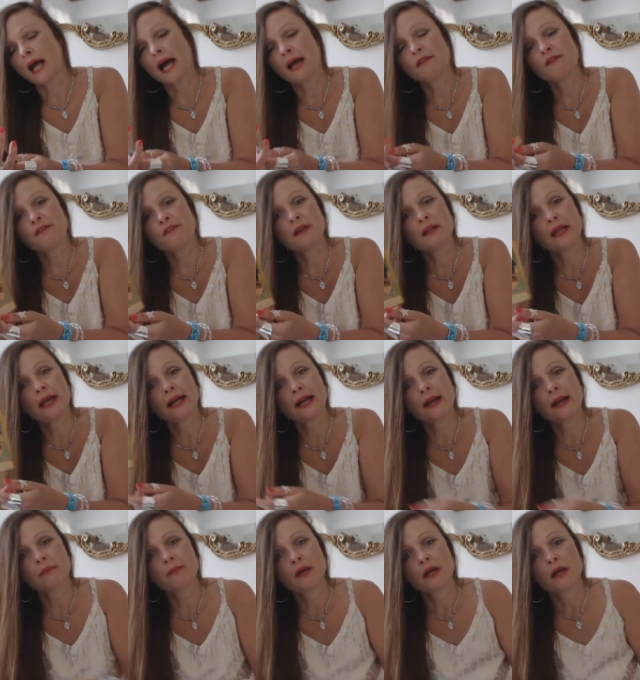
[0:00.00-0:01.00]
I feel like
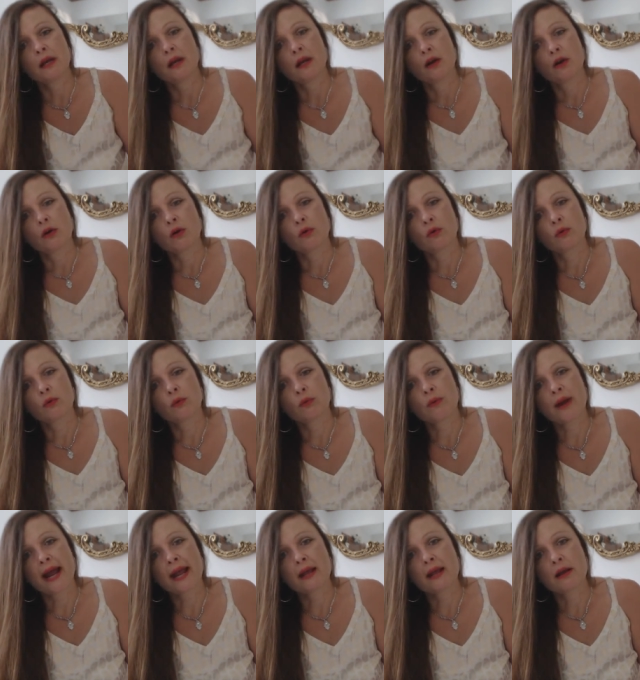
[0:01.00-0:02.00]
I'm
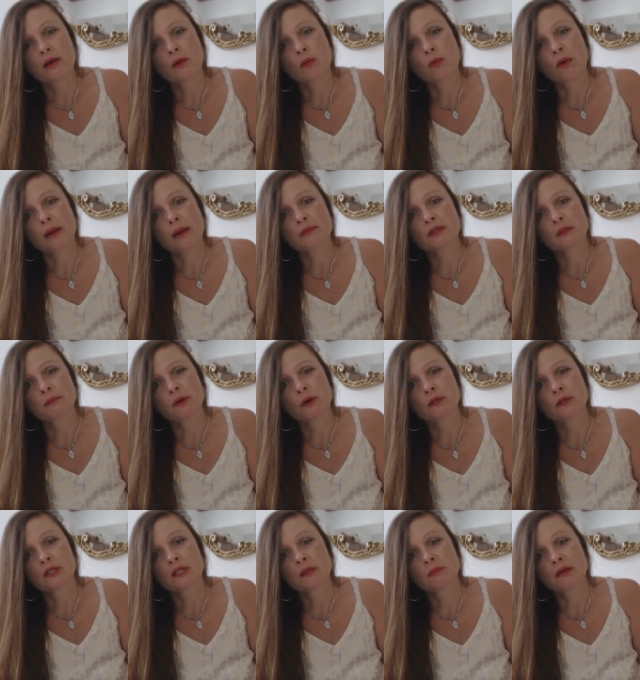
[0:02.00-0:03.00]
right where I'm
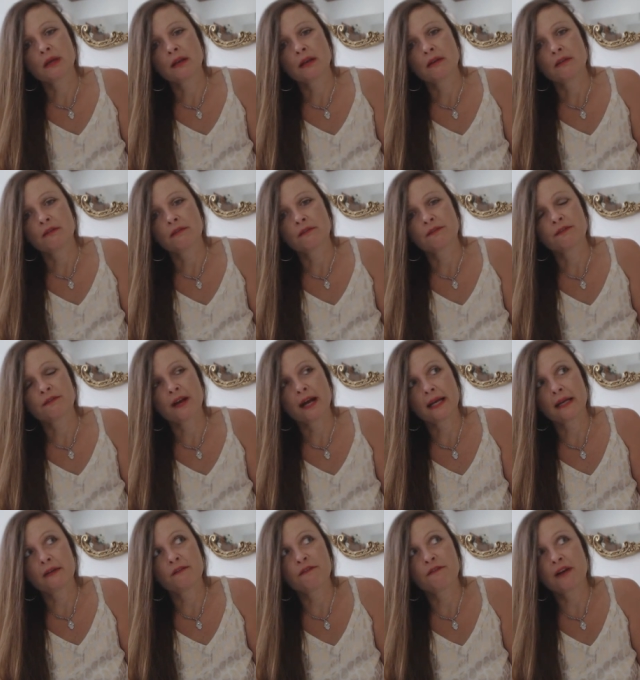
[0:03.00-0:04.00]
supposed to be,
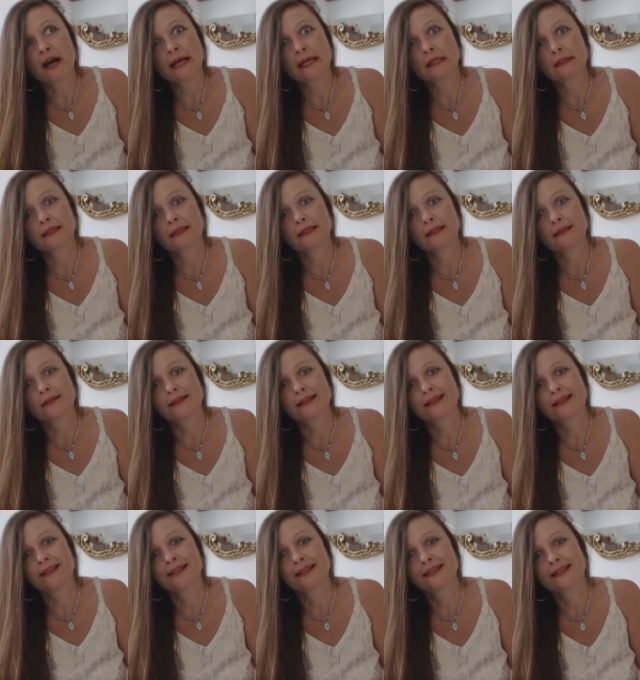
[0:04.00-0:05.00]
fi- finally.
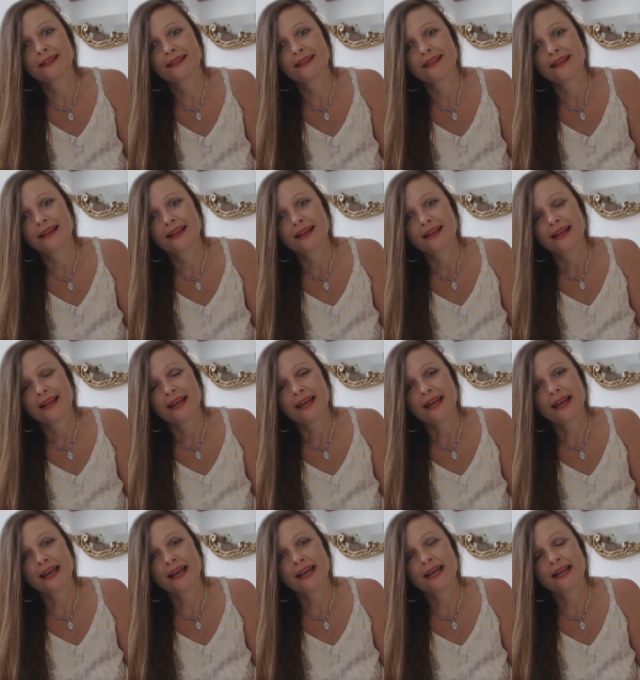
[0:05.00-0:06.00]

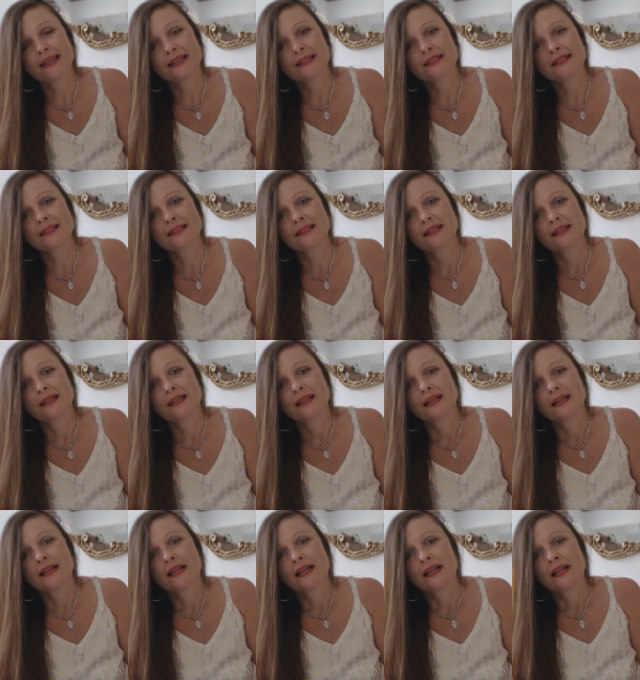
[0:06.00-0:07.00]
And
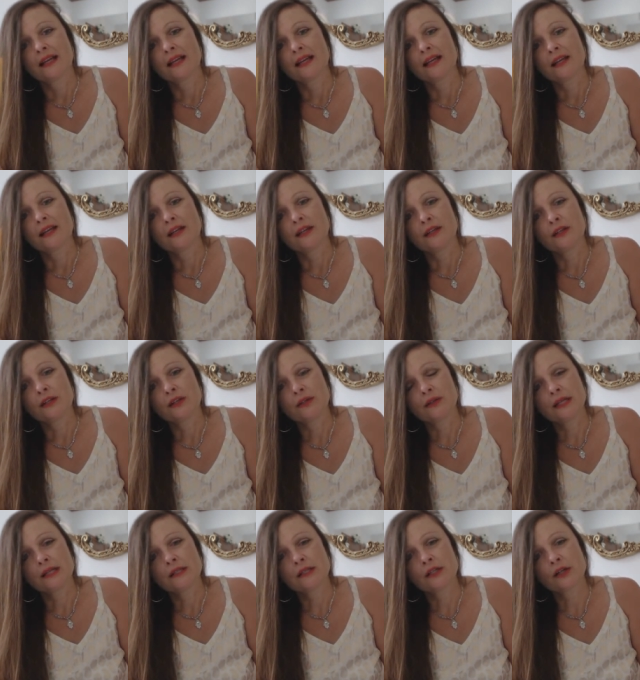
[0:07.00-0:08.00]
you
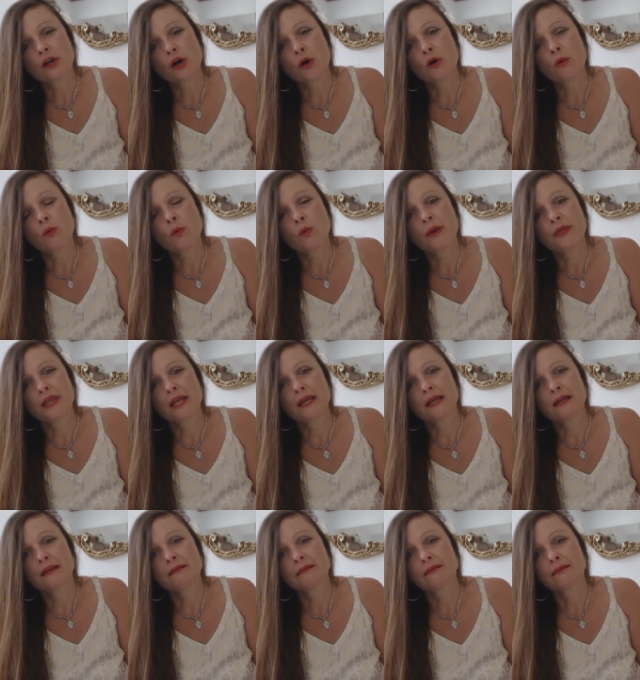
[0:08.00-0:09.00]
need to go
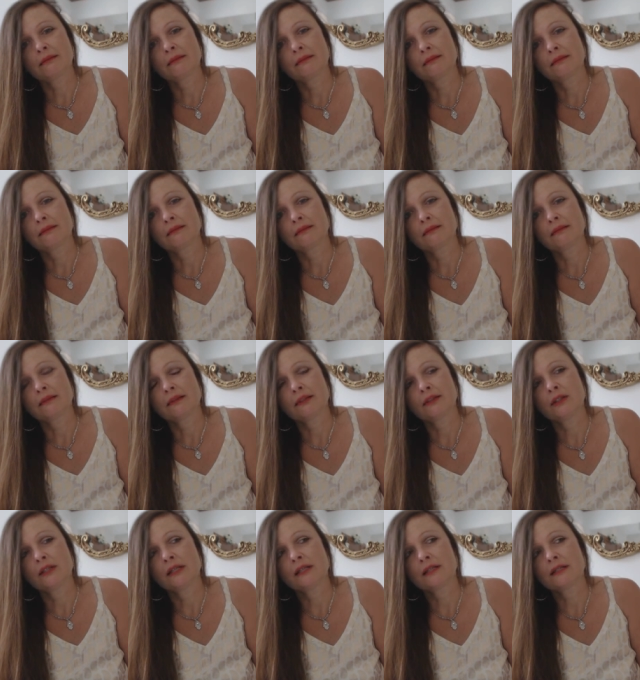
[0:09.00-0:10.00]
within.
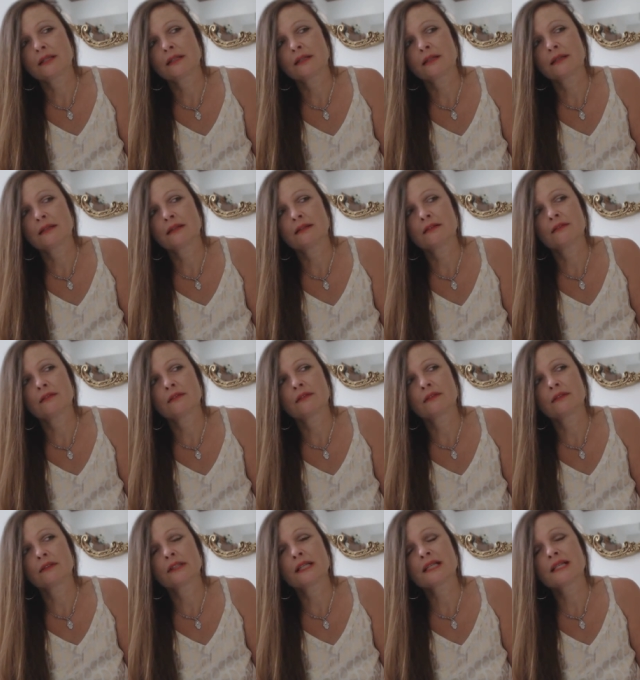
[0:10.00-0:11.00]
You need to
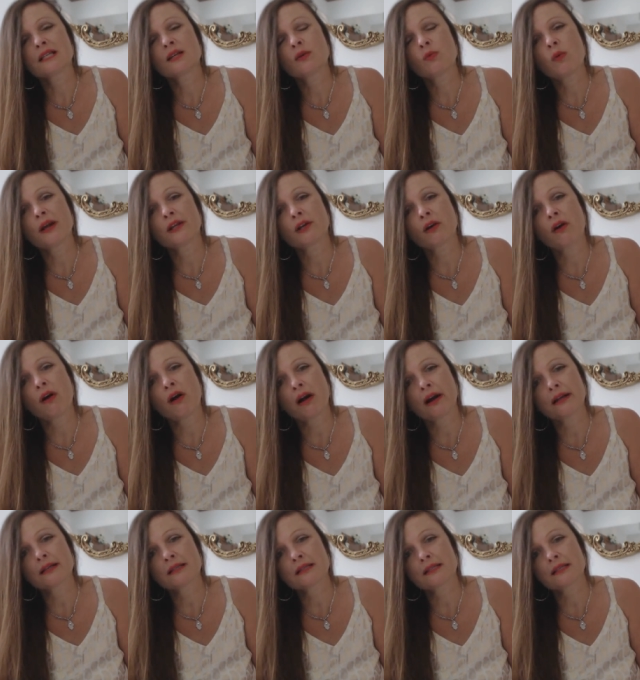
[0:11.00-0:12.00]
listen to what your
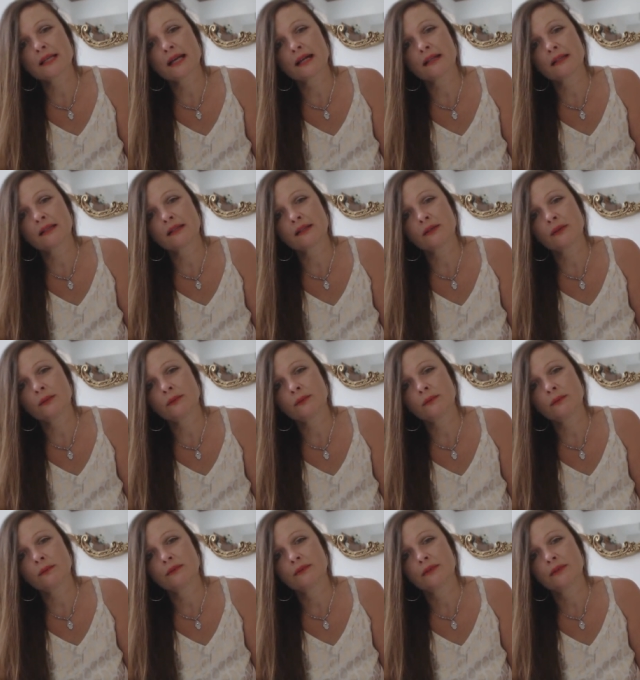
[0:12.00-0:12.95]
heart is telling you.